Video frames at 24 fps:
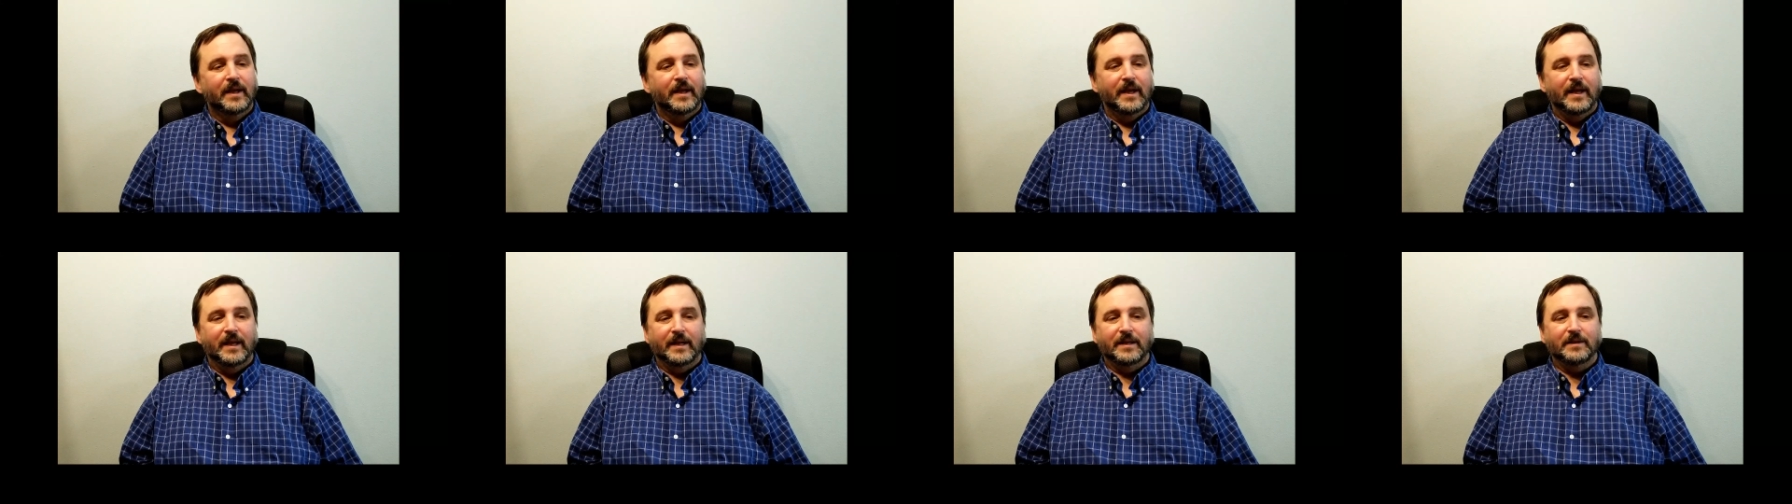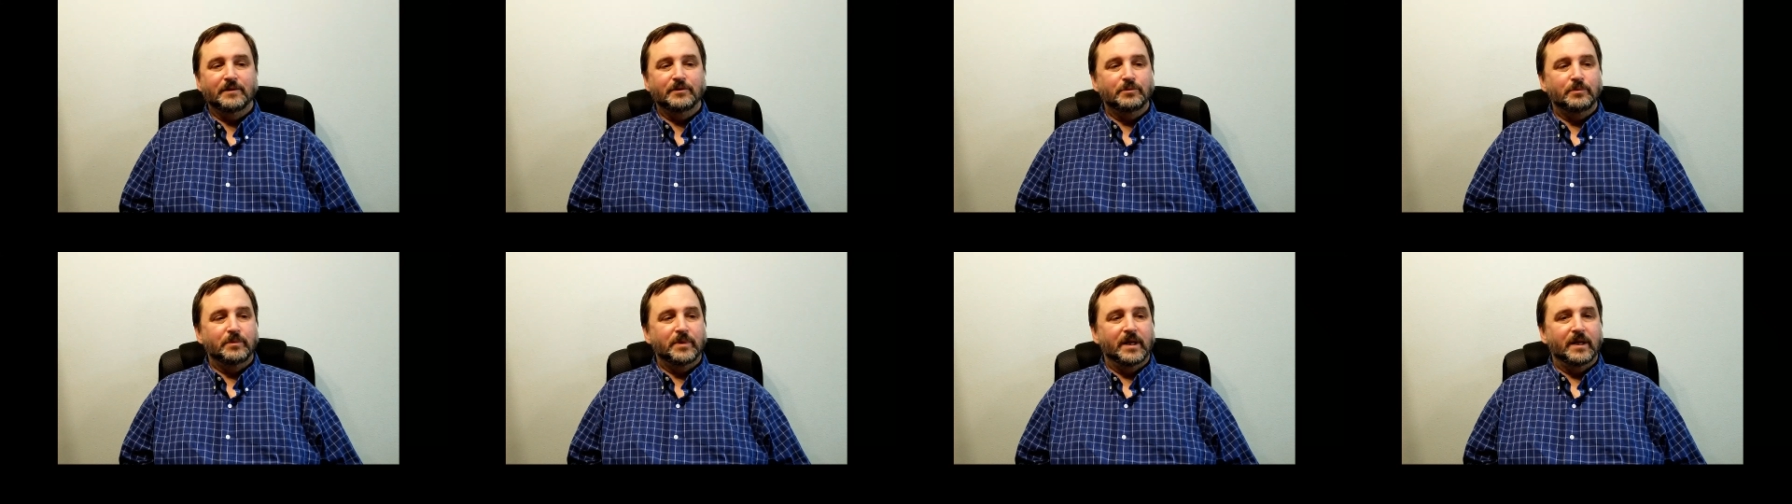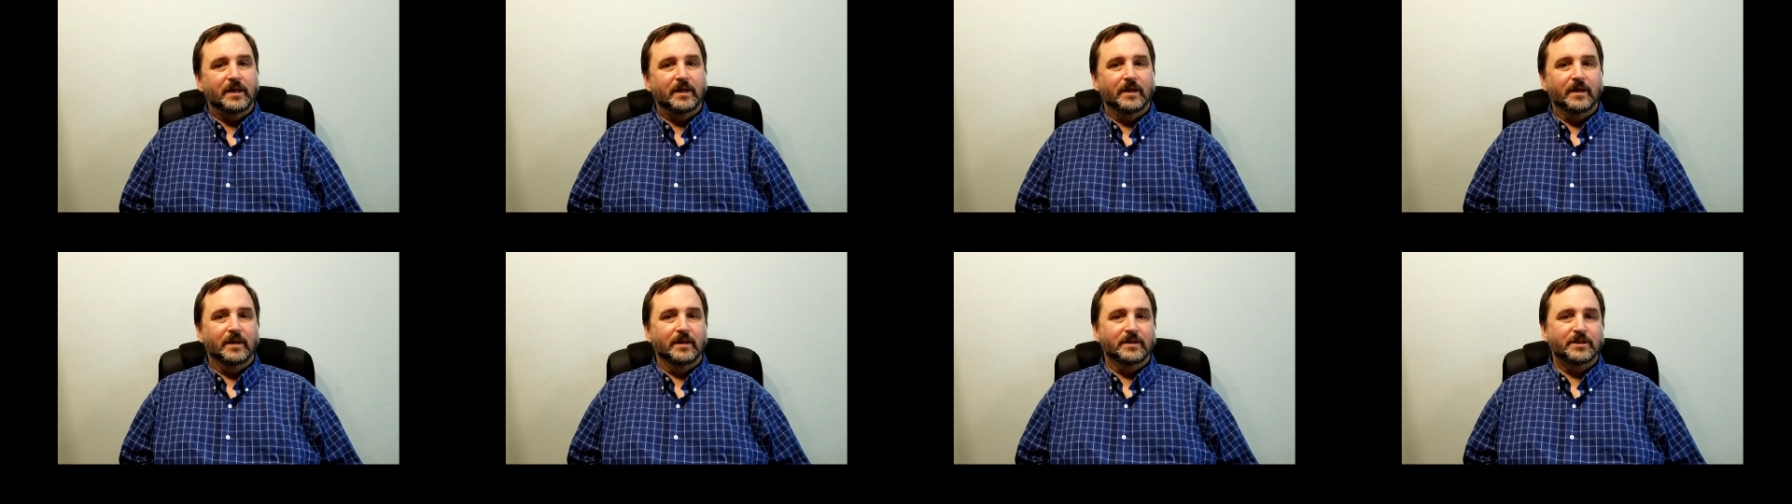It gives me
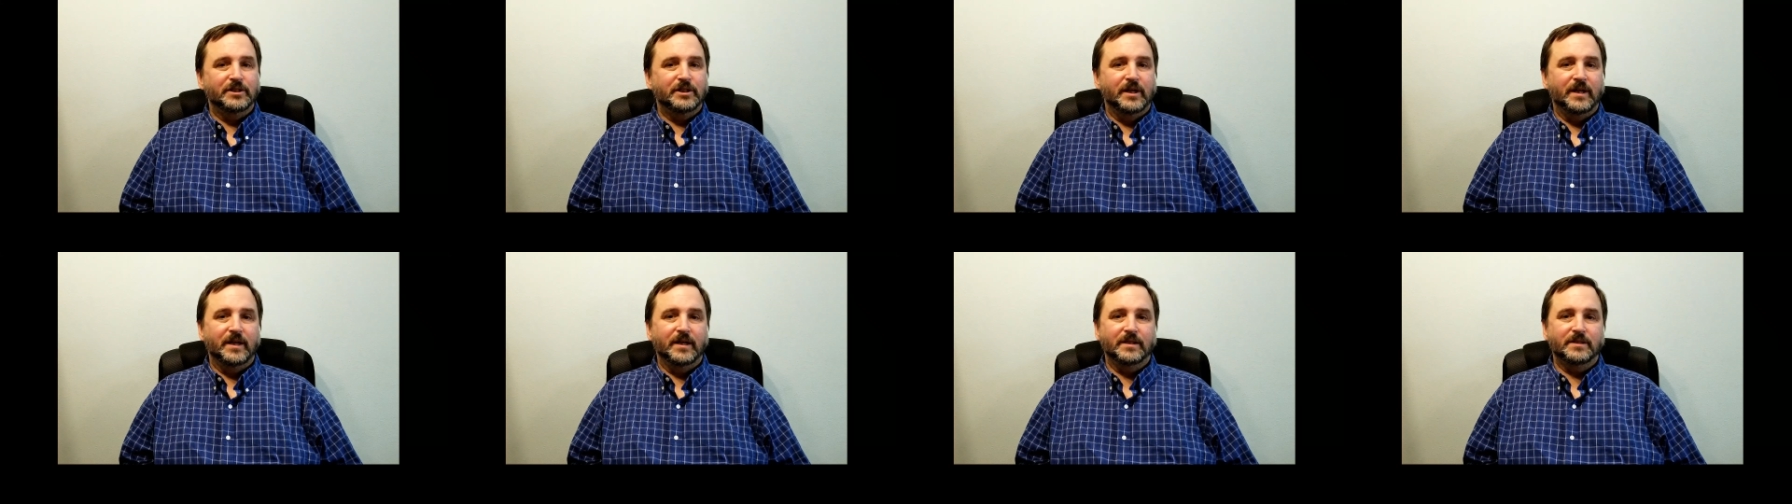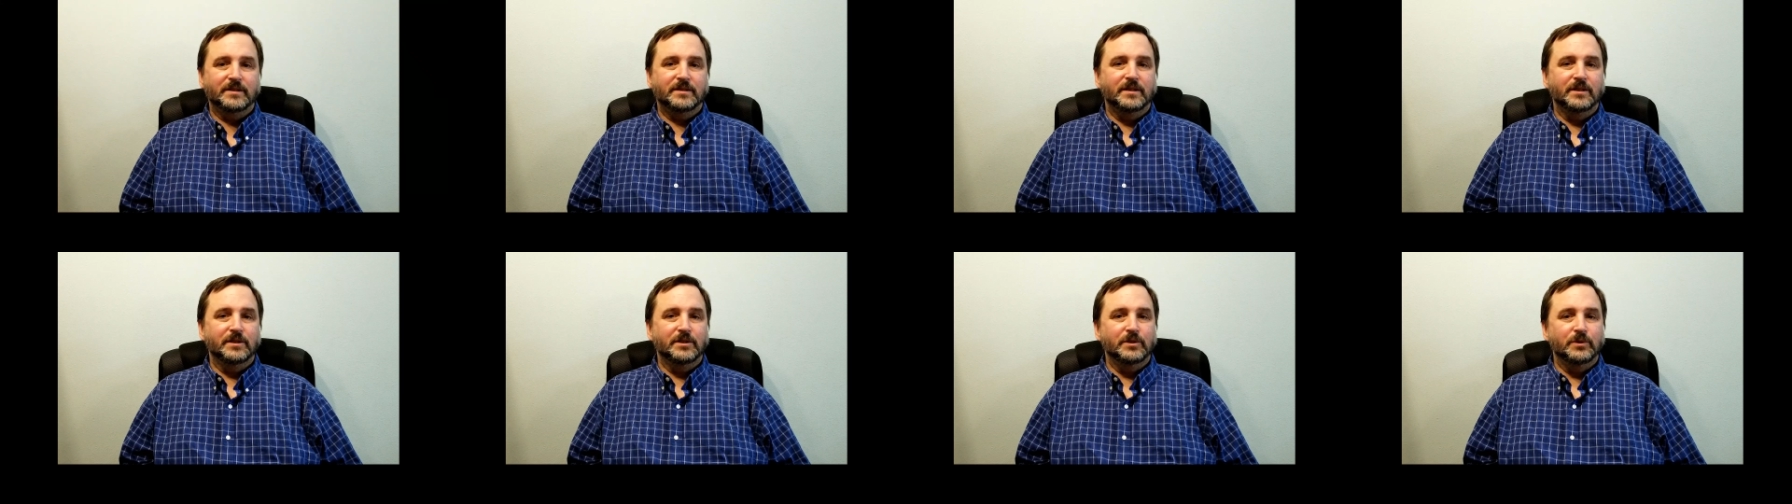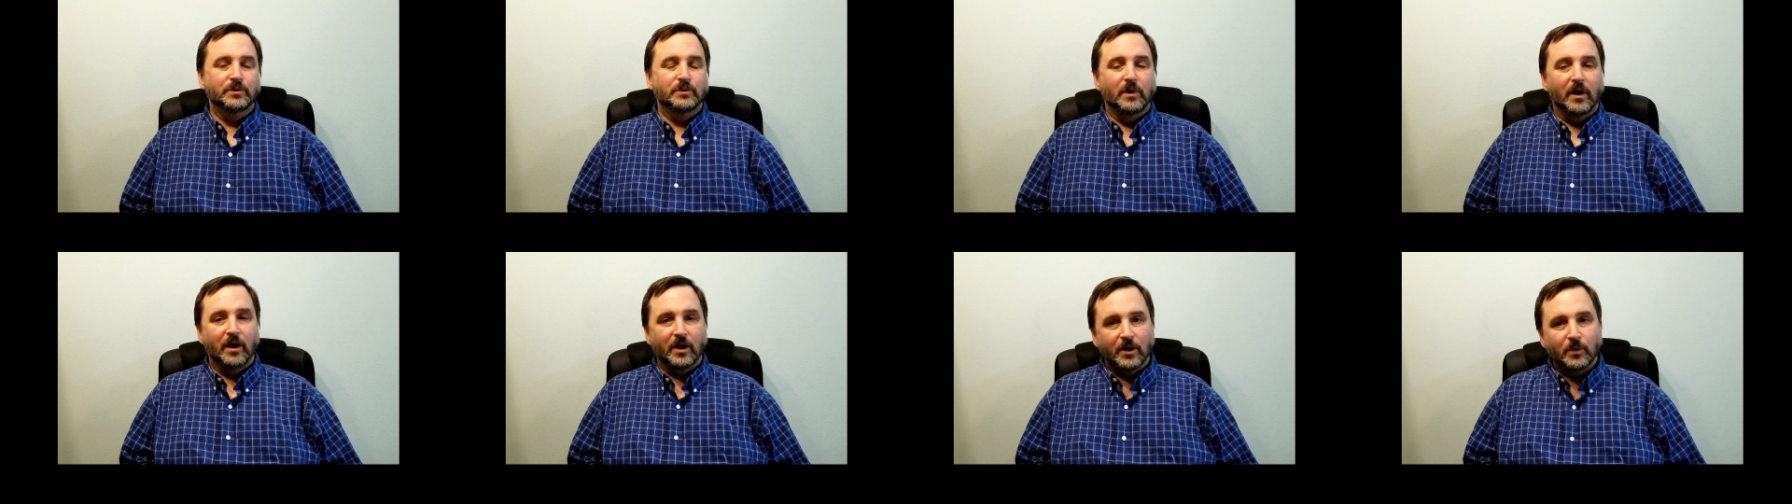a chance to do
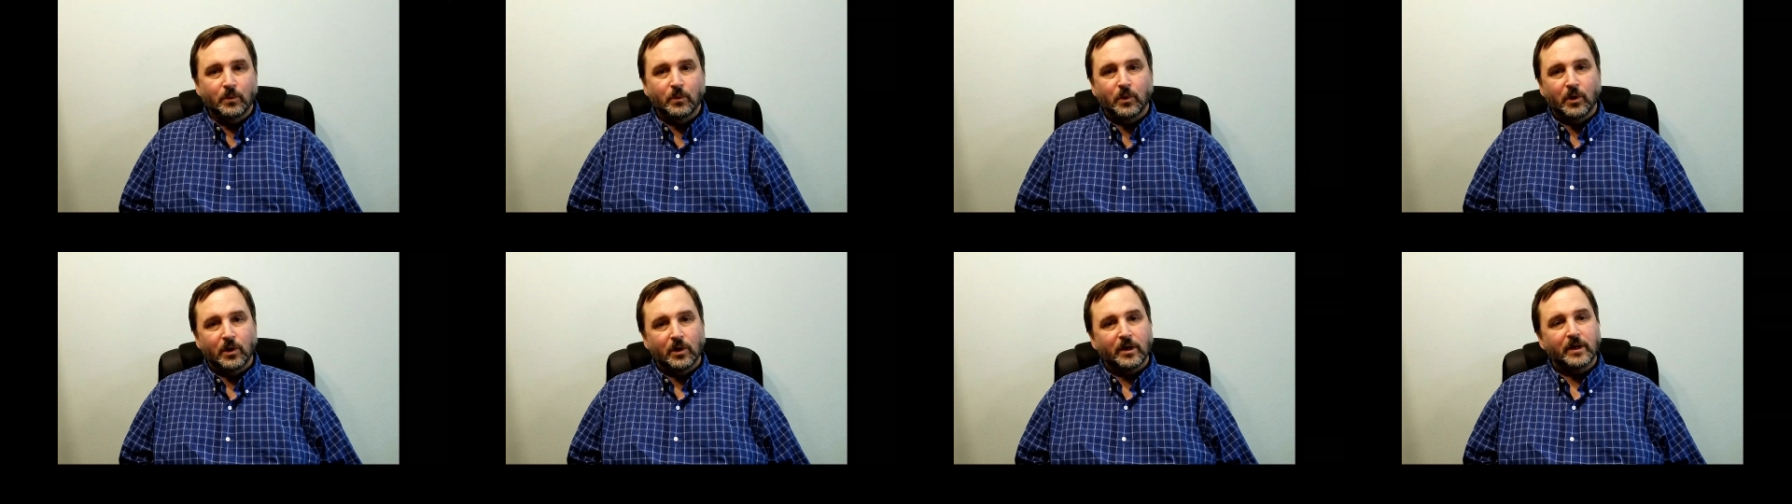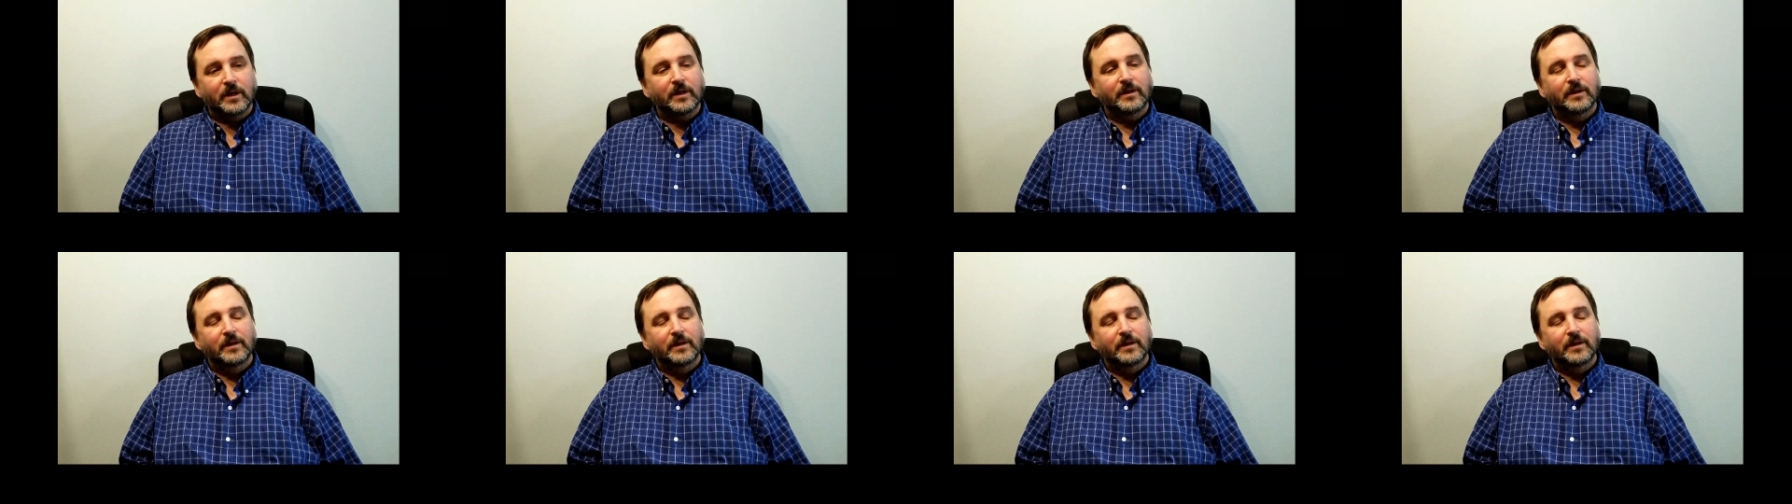artwork